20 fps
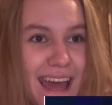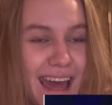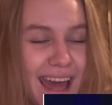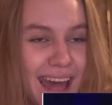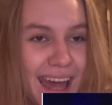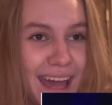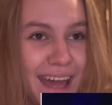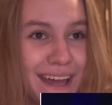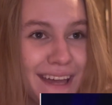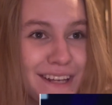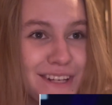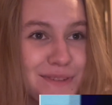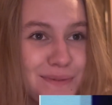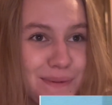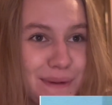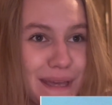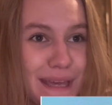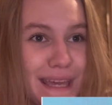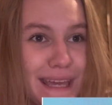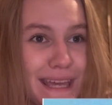And
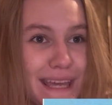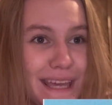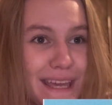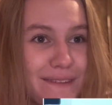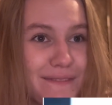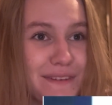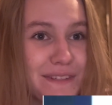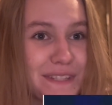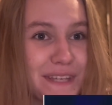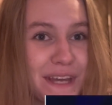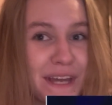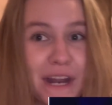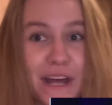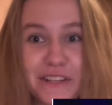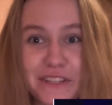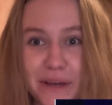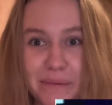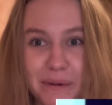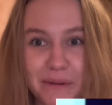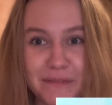we even did a
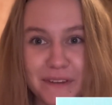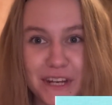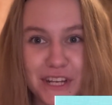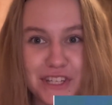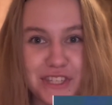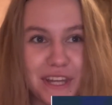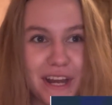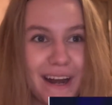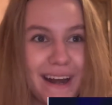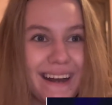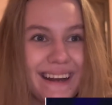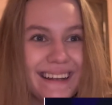double finish there.